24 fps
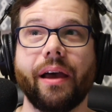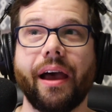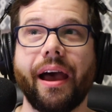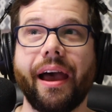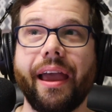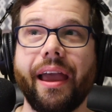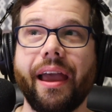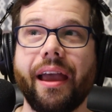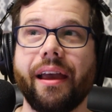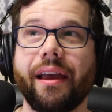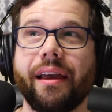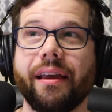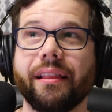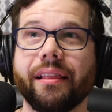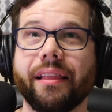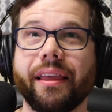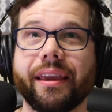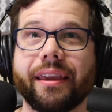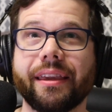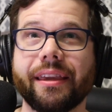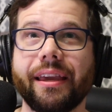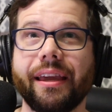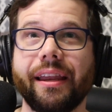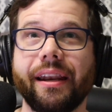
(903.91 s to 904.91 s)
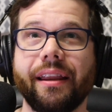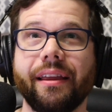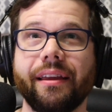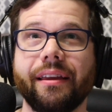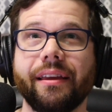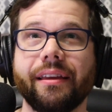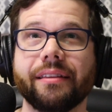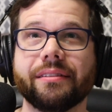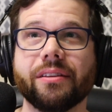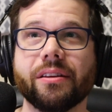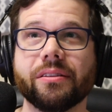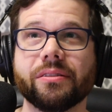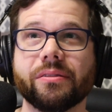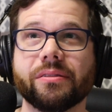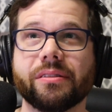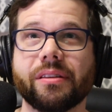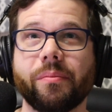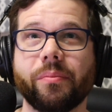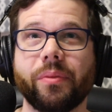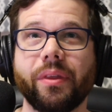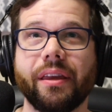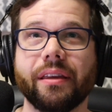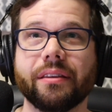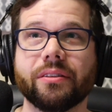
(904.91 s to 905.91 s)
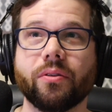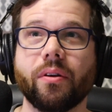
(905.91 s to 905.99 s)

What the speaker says: It's also something.